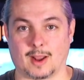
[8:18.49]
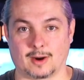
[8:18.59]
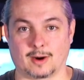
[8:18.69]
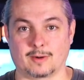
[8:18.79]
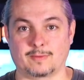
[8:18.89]
on
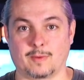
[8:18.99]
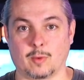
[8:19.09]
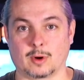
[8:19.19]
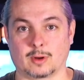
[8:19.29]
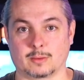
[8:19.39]
our
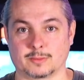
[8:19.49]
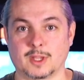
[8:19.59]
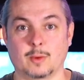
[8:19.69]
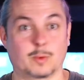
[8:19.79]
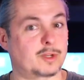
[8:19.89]
forums,
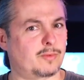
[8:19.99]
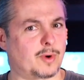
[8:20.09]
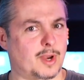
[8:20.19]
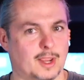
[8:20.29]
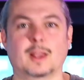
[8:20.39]
which are
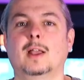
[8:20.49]
free.